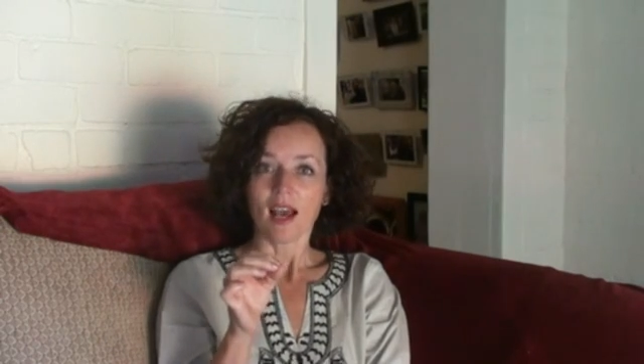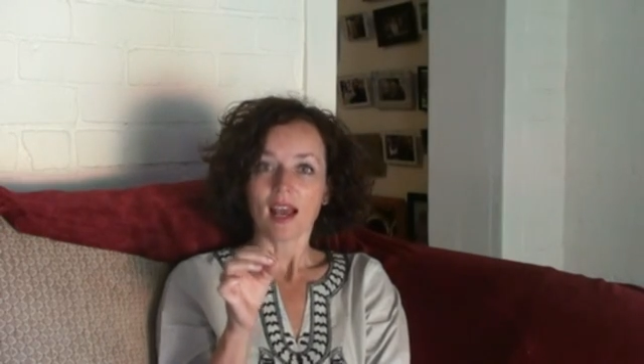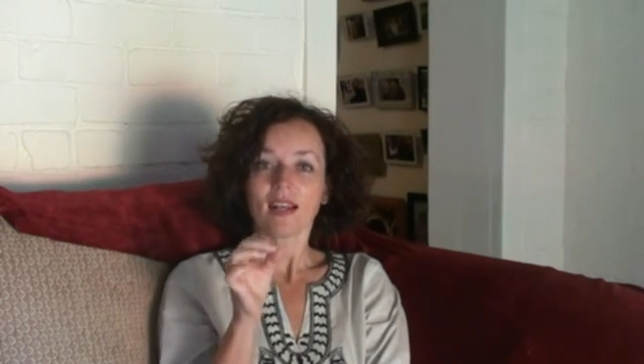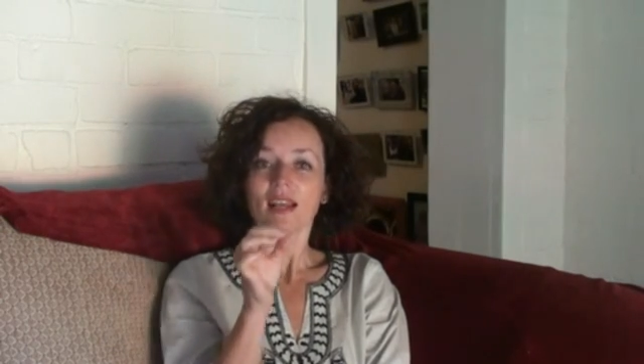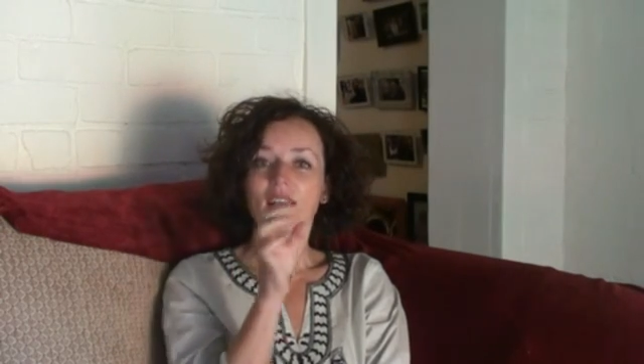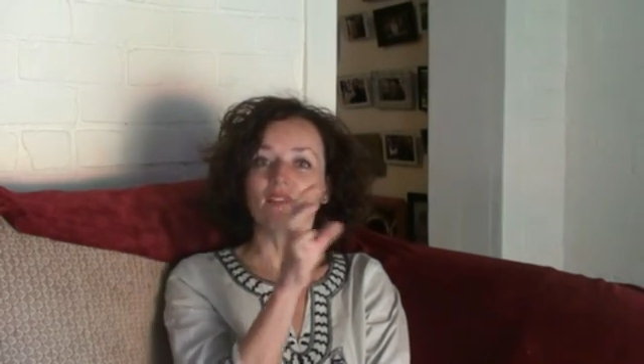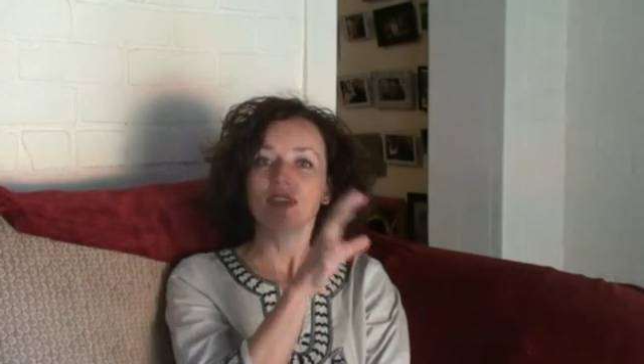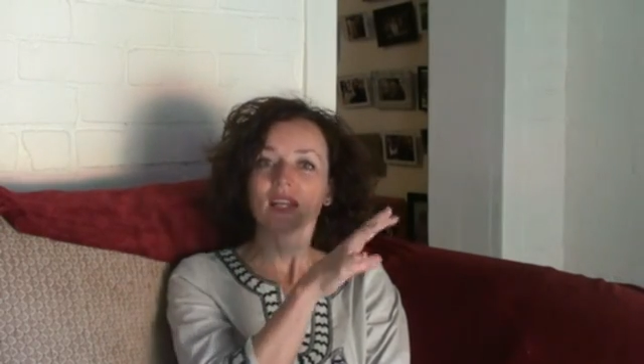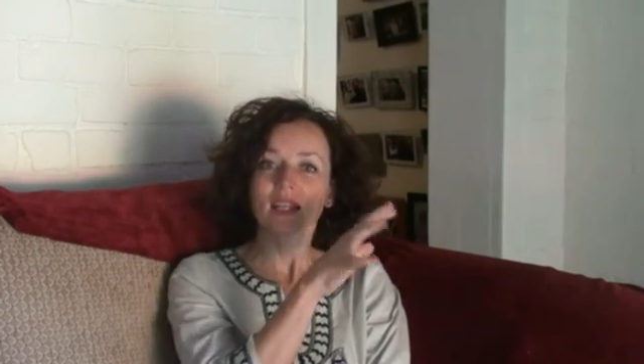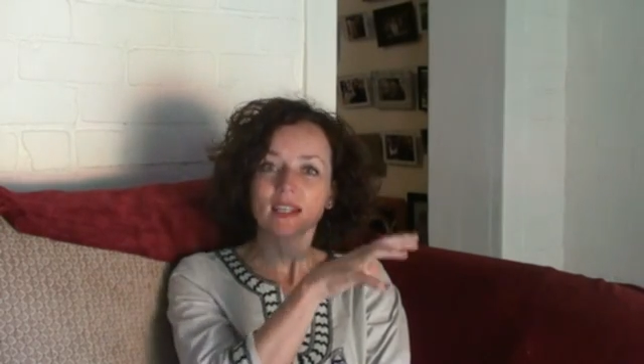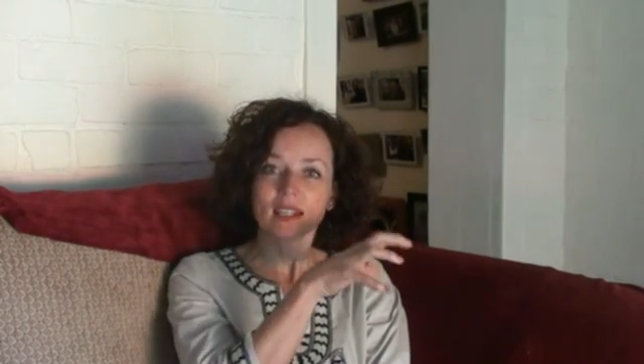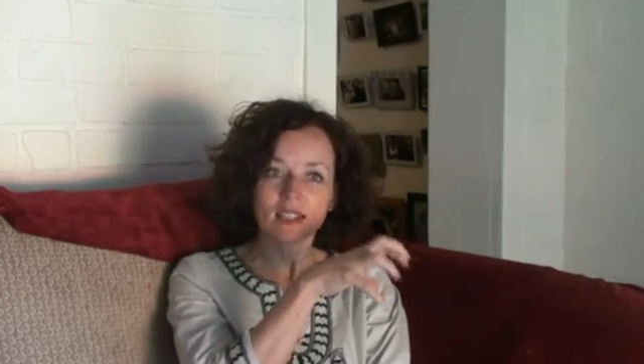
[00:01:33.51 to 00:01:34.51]
Even
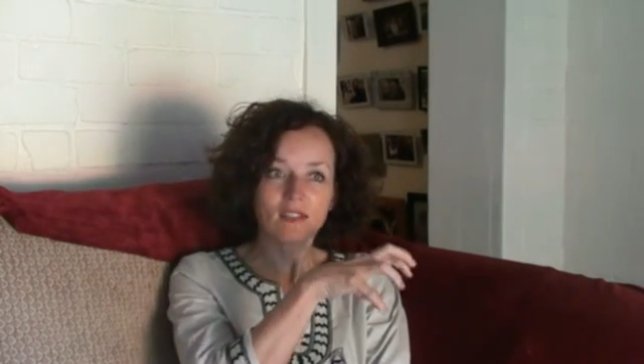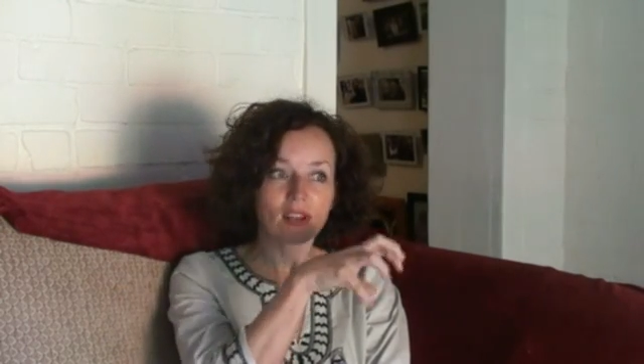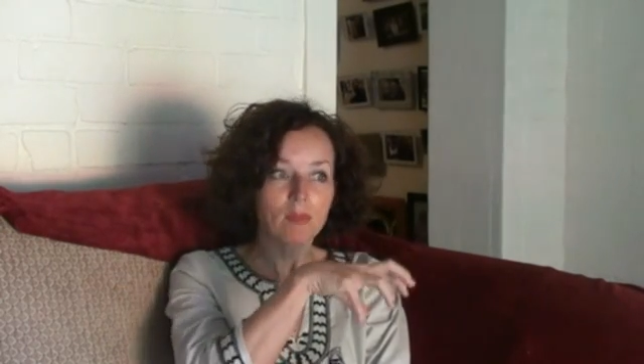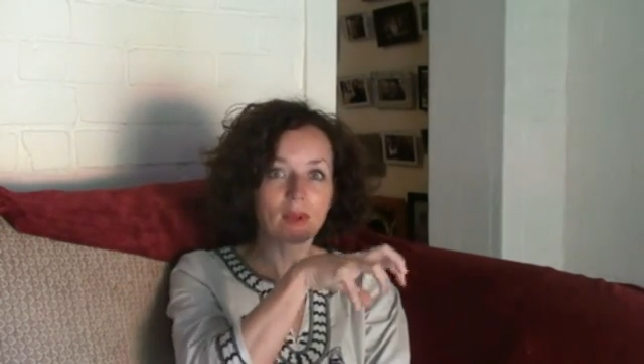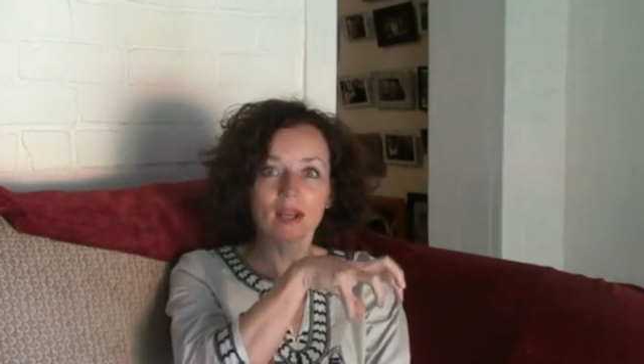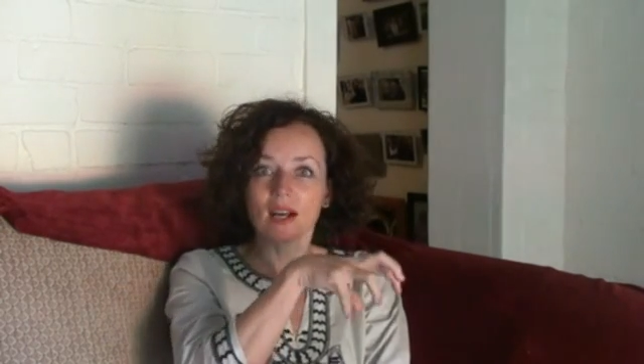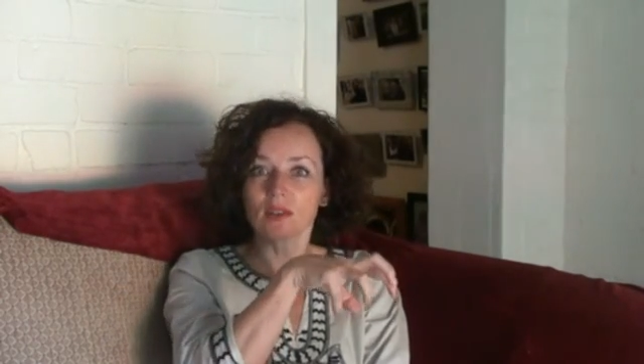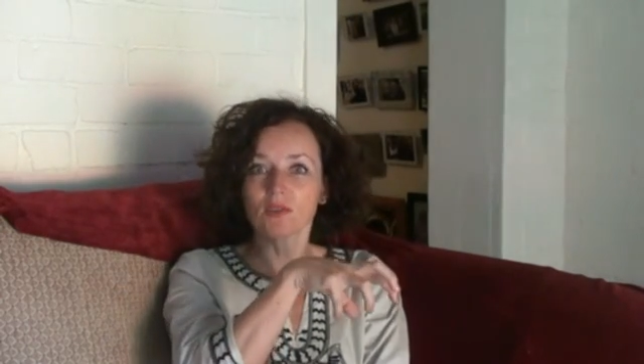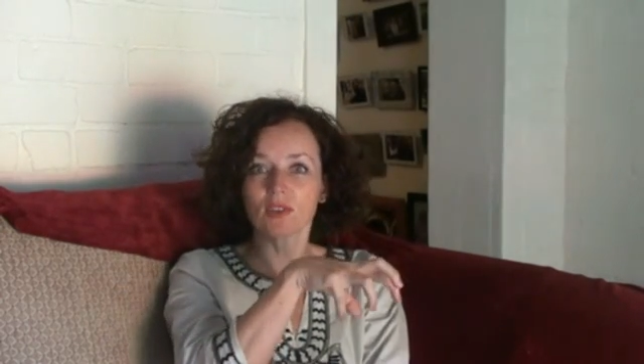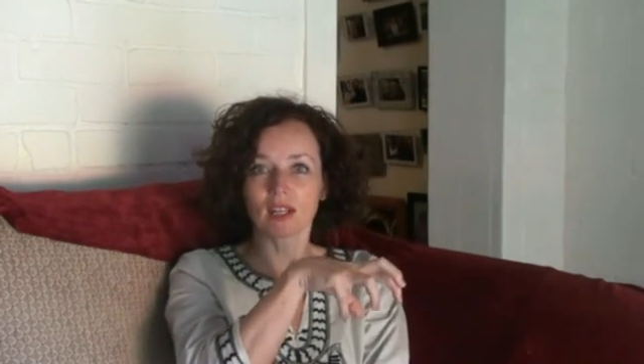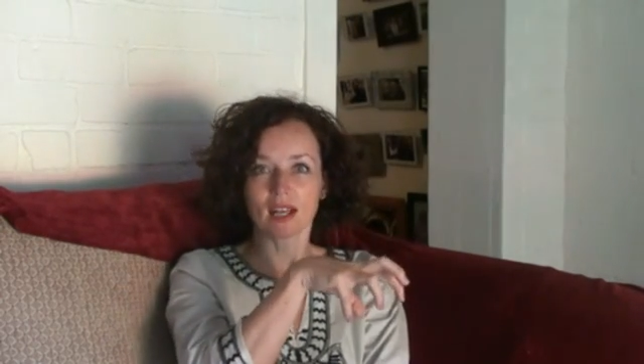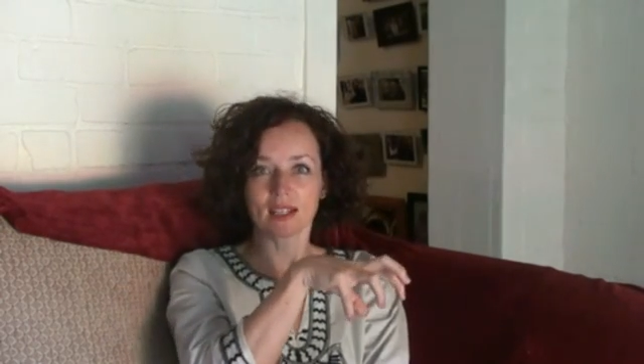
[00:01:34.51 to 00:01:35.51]
in a developing
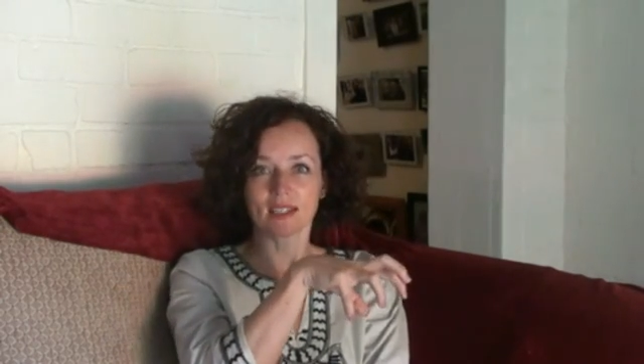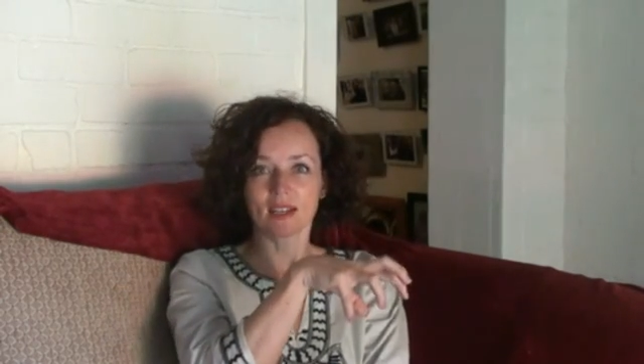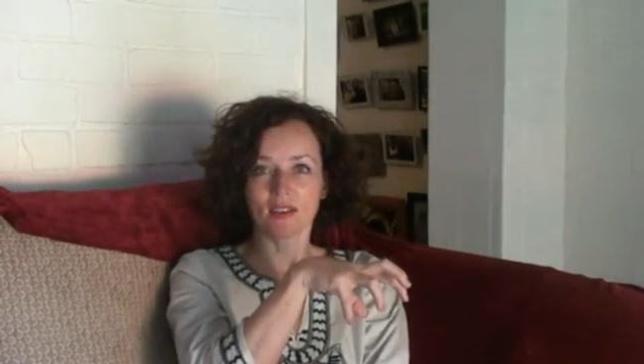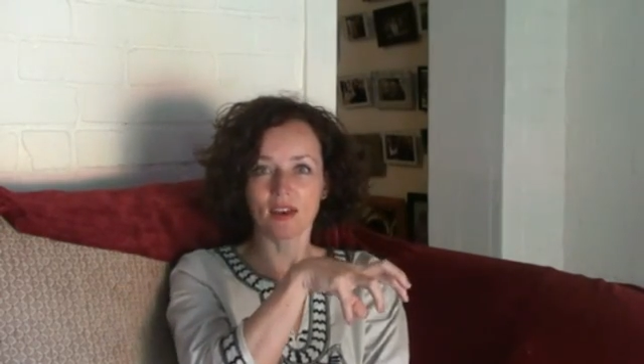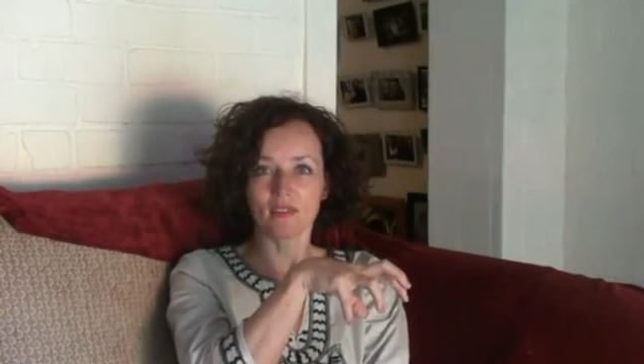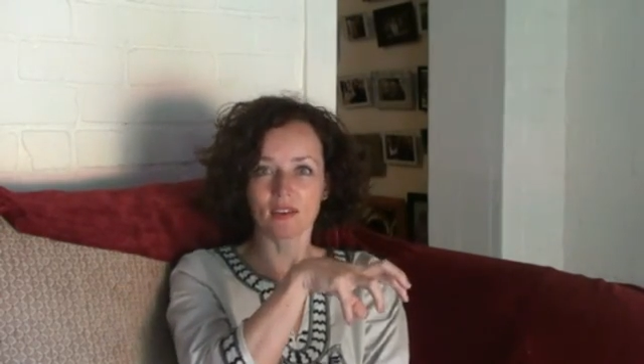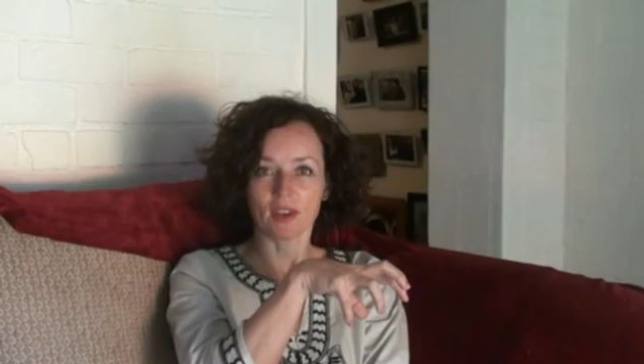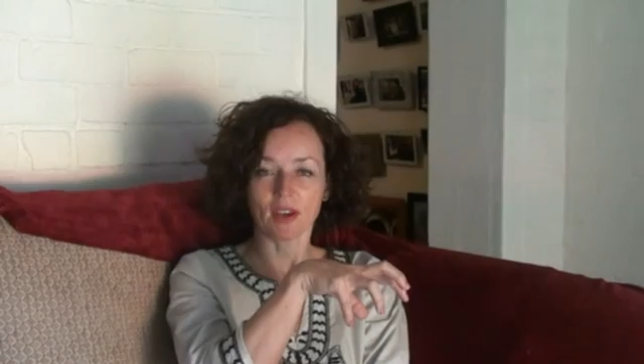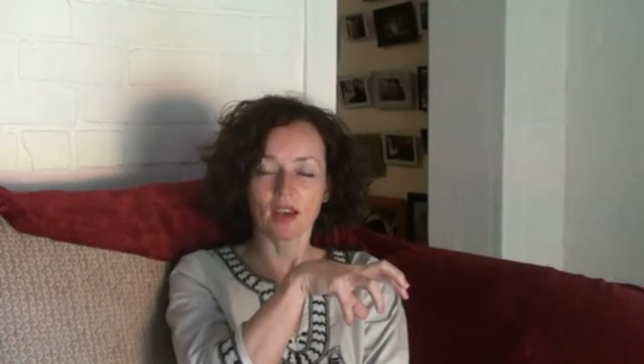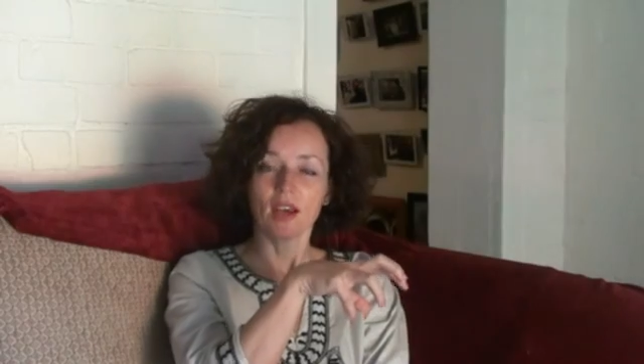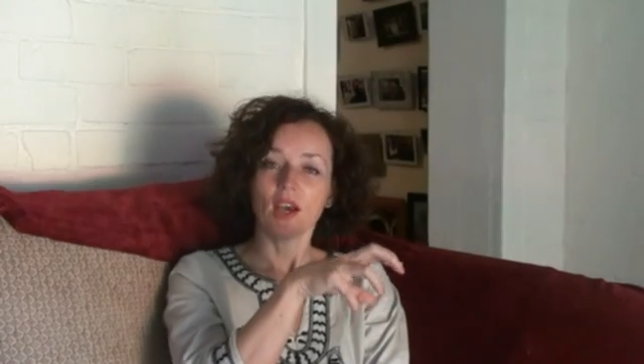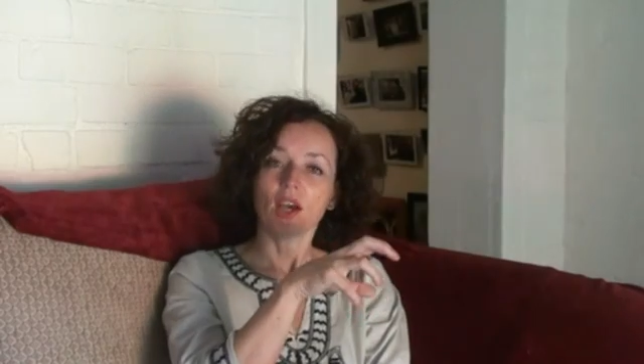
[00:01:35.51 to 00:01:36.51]
country like South Africa,